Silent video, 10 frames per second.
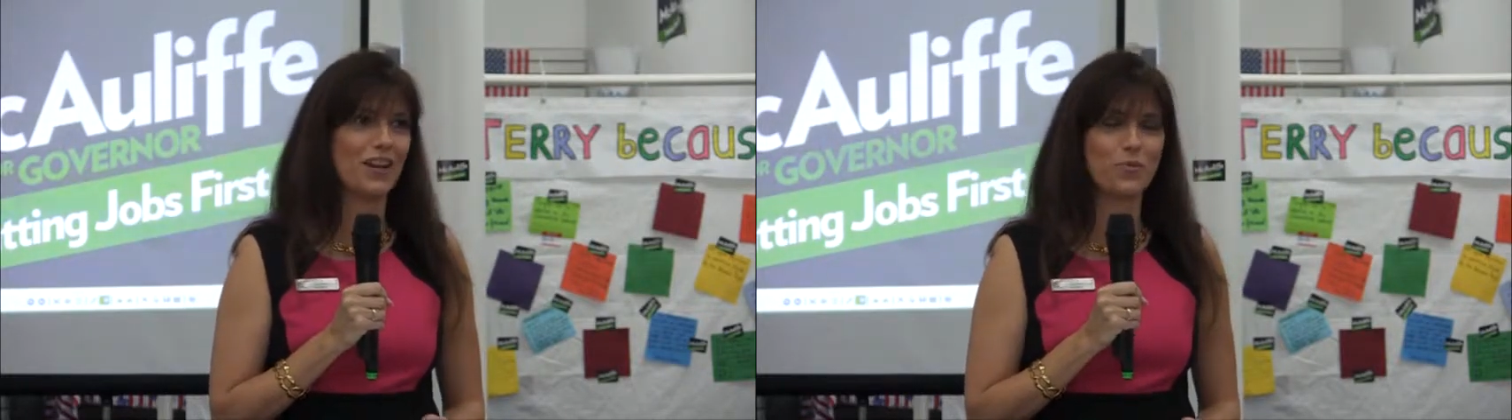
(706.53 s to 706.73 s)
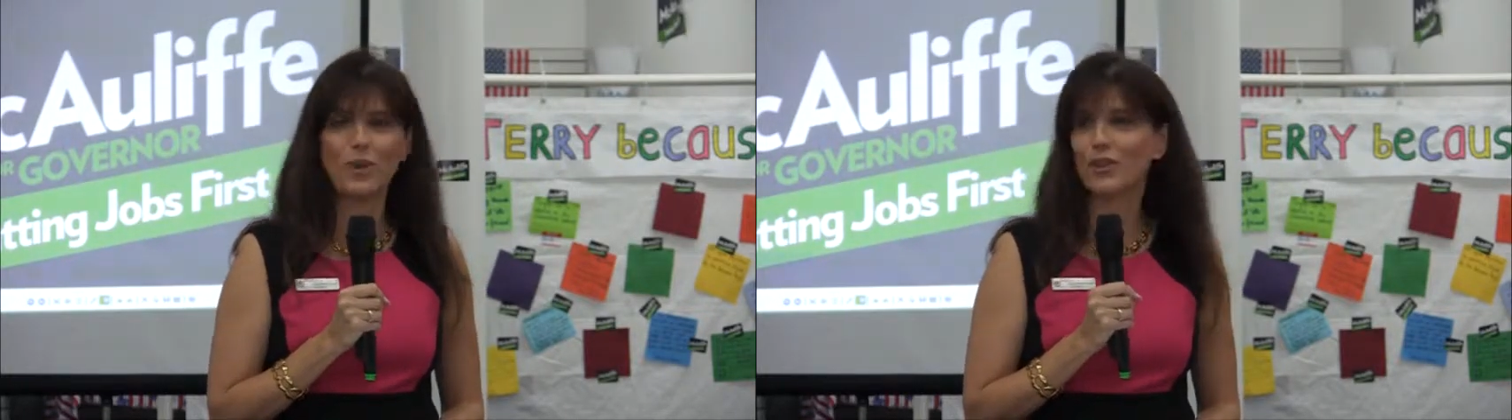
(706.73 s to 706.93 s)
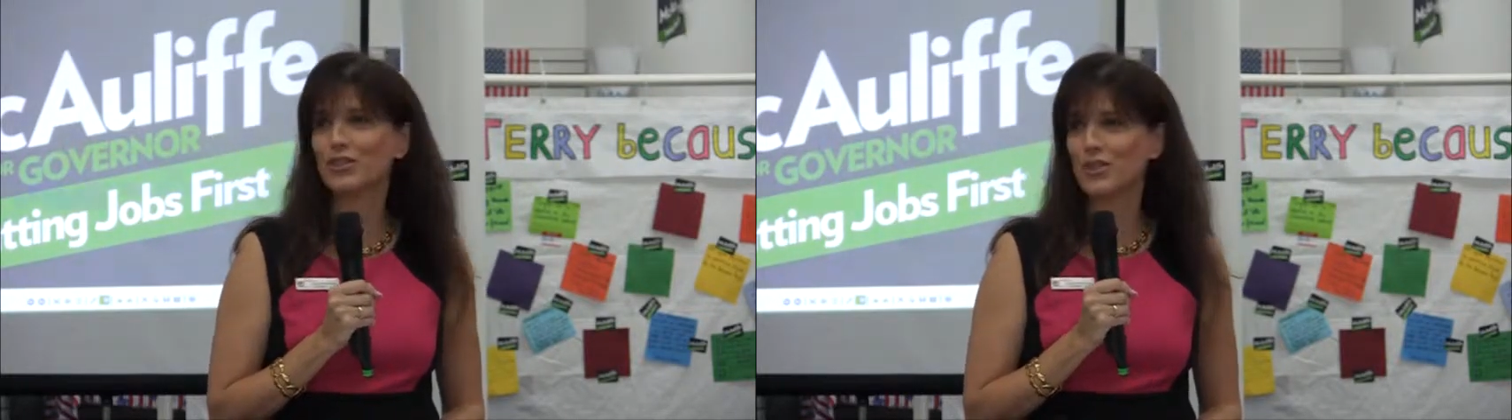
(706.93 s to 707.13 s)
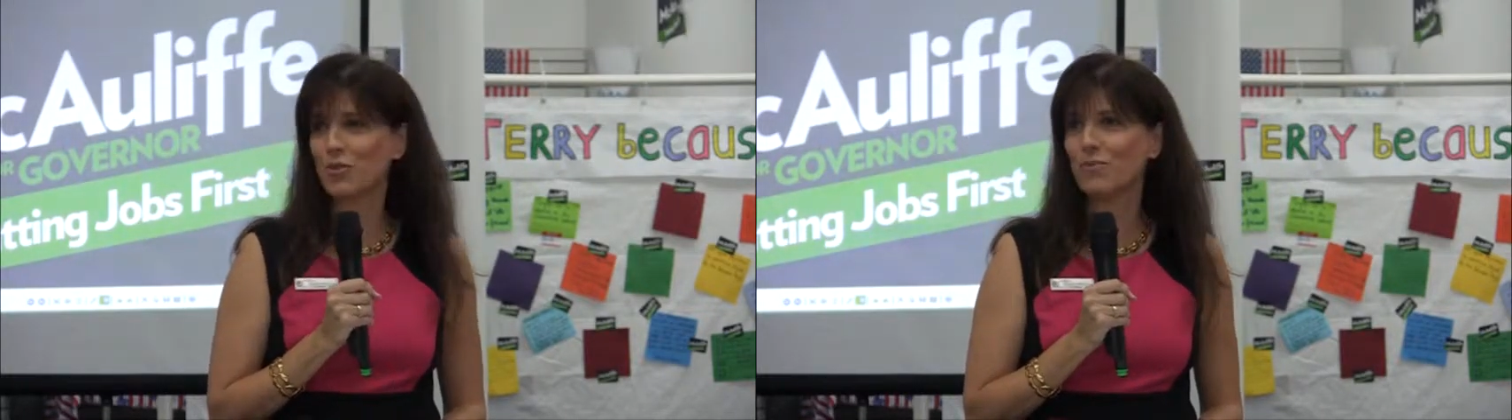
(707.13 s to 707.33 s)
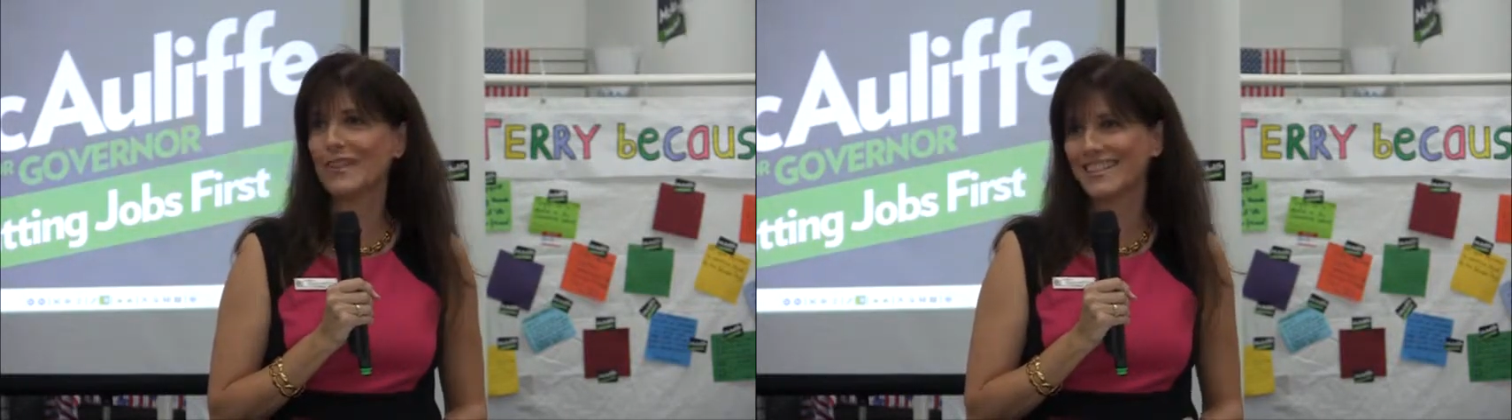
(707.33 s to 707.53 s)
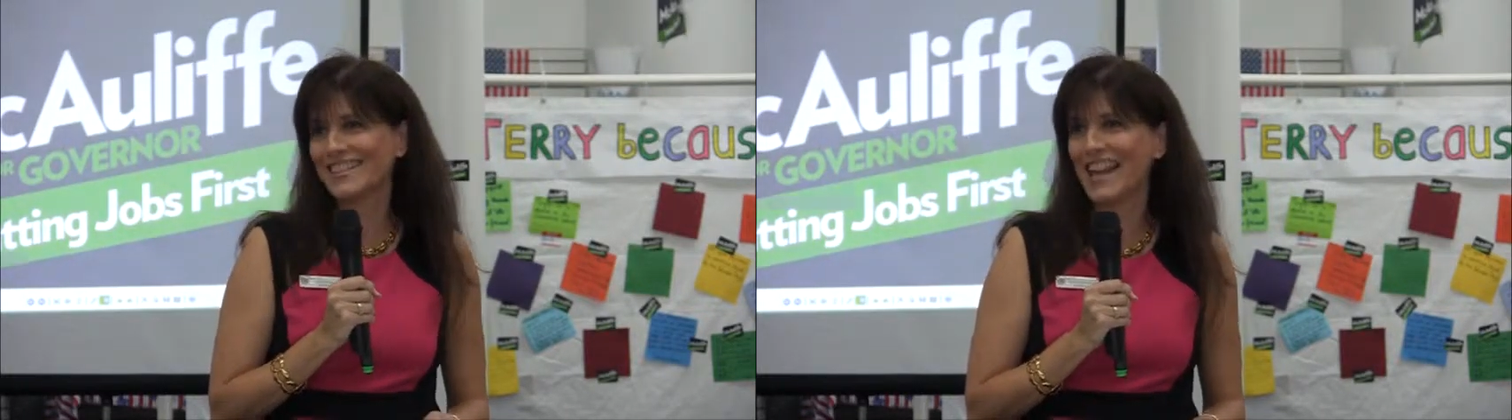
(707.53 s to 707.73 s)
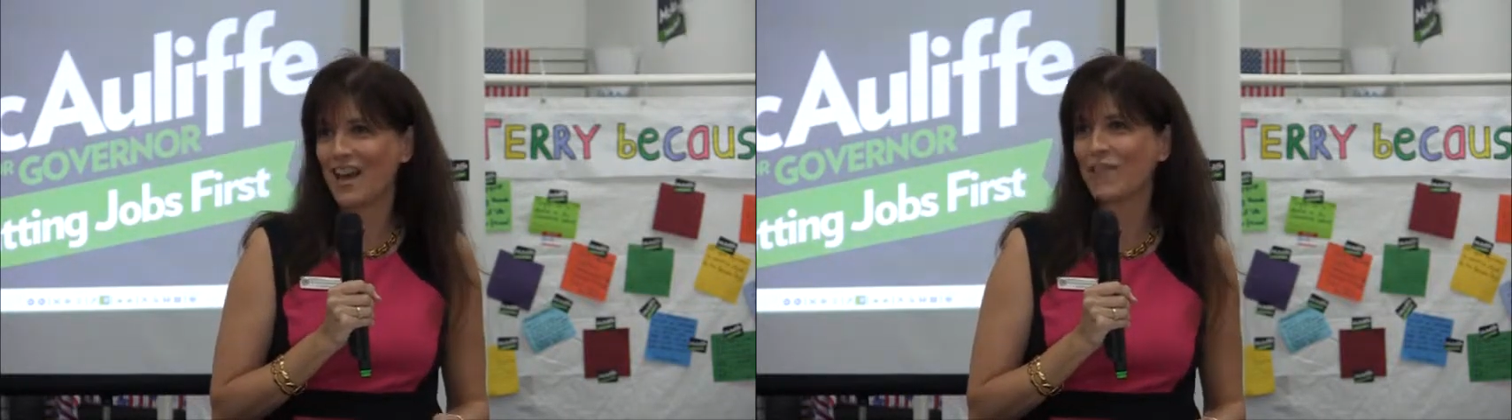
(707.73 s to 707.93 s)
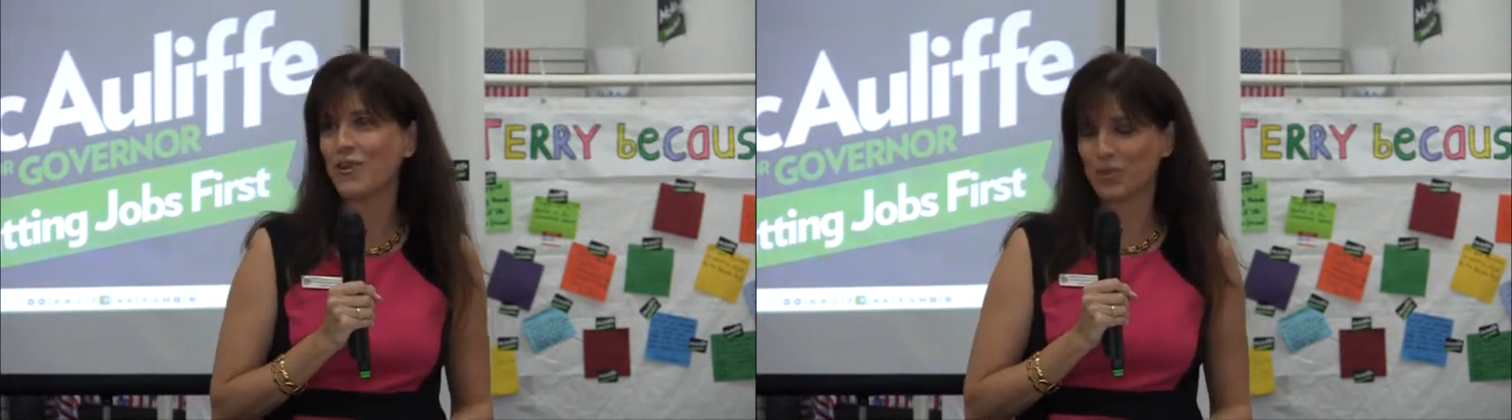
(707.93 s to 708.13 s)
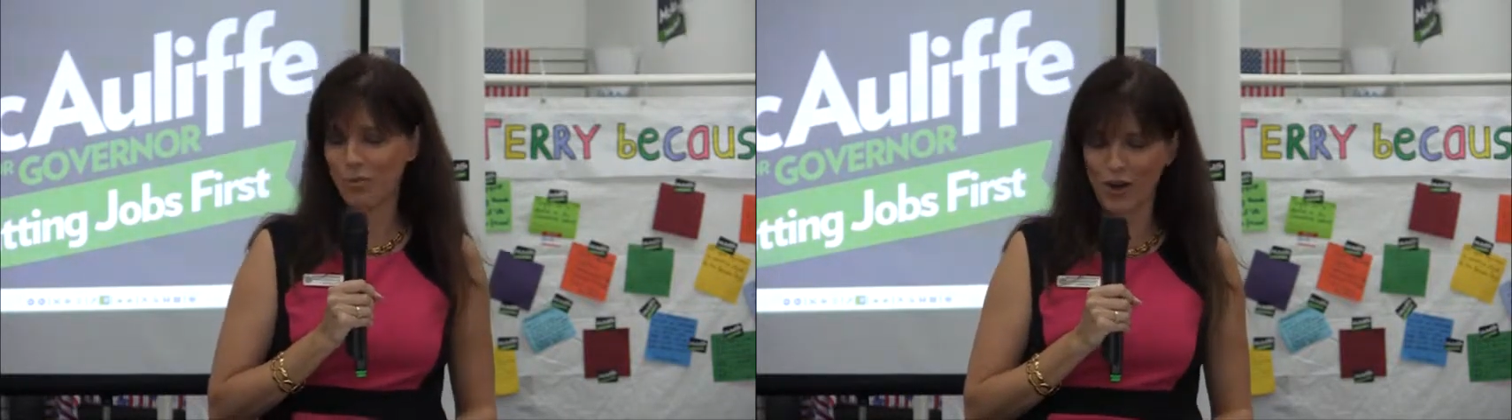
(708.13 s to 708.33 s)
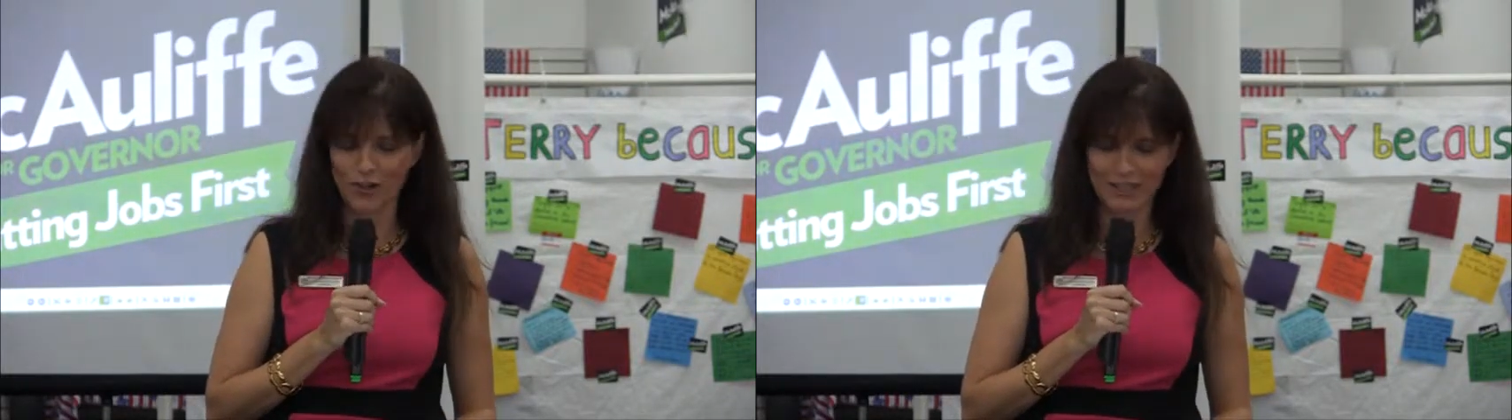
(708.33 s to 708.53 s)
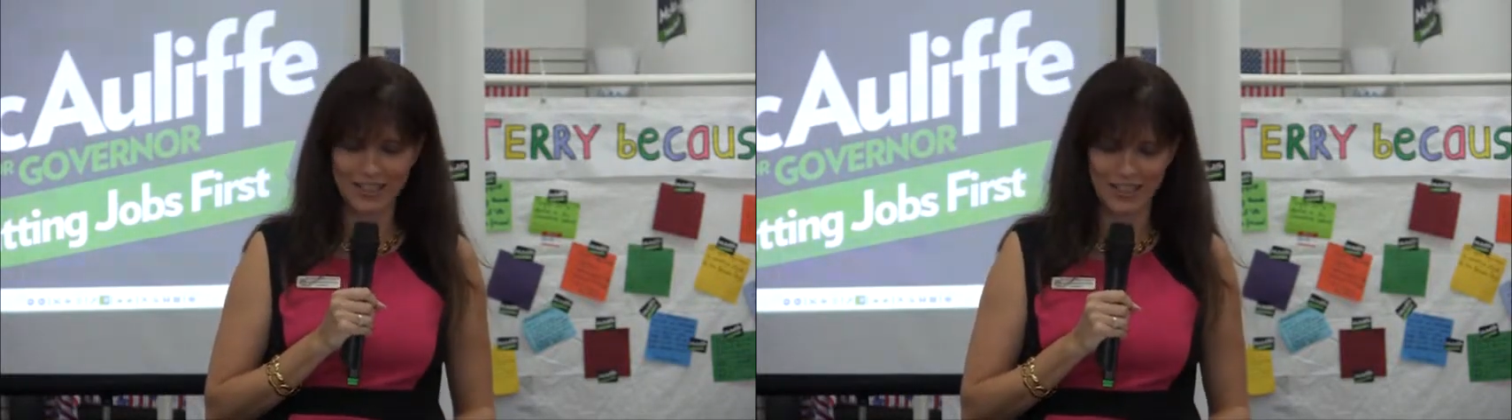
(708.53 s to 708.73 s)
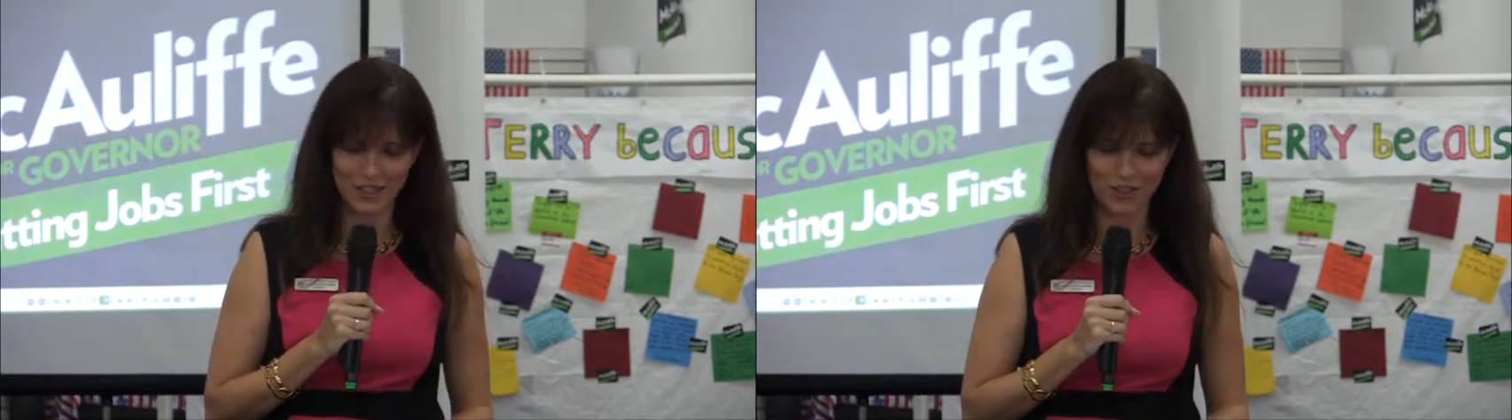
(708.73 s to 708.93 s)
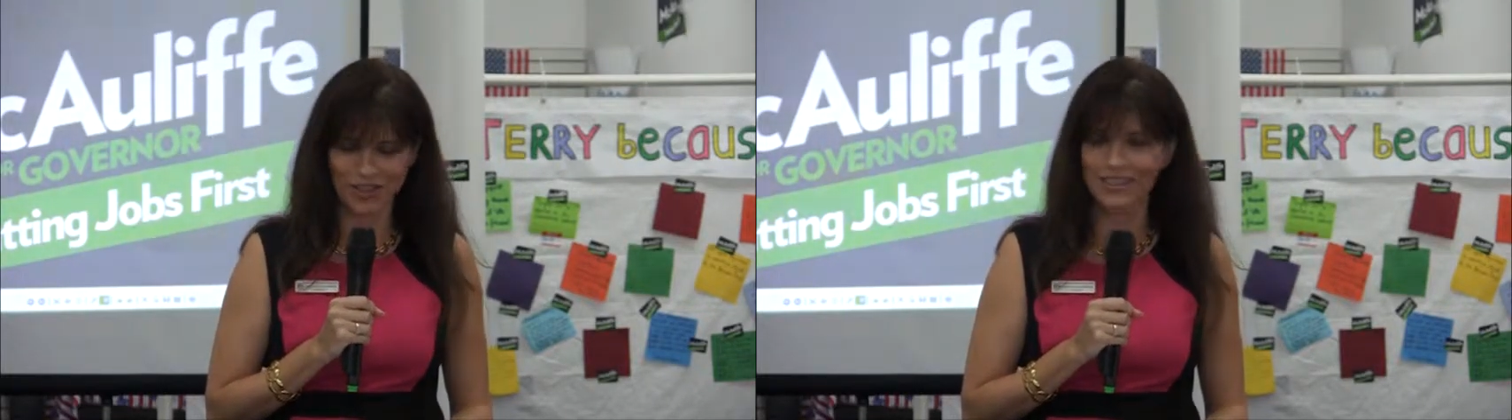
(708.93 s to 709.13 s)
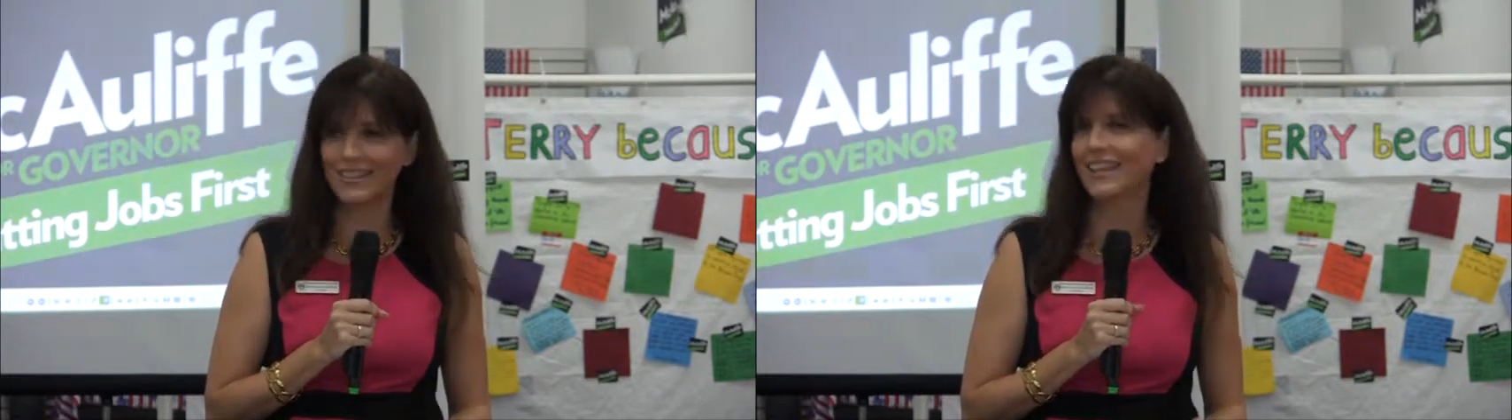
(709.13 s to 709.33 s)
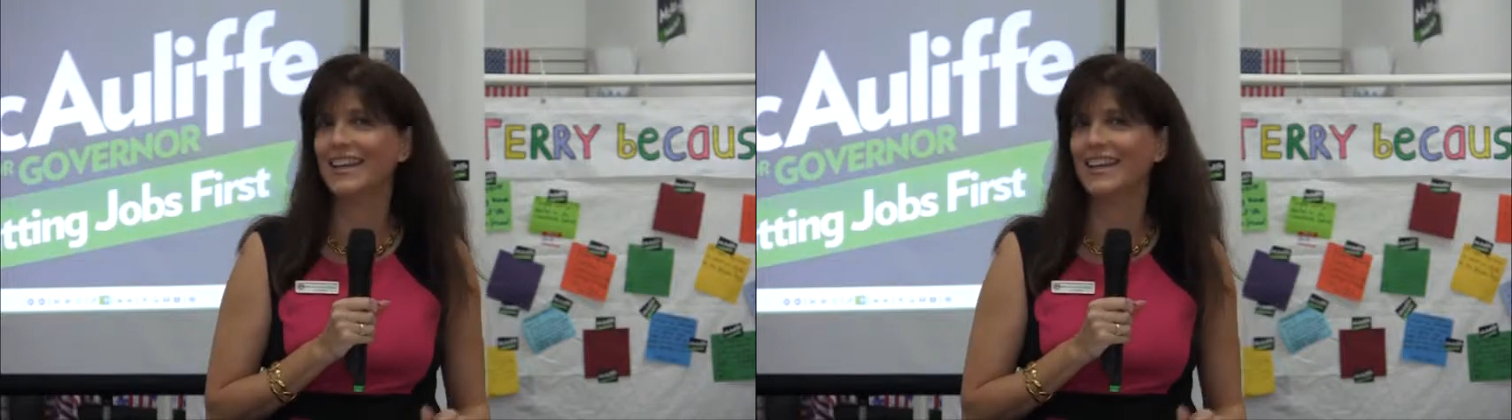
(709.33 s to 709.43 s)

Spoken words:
and we are so pleased to have her as part of Lee District.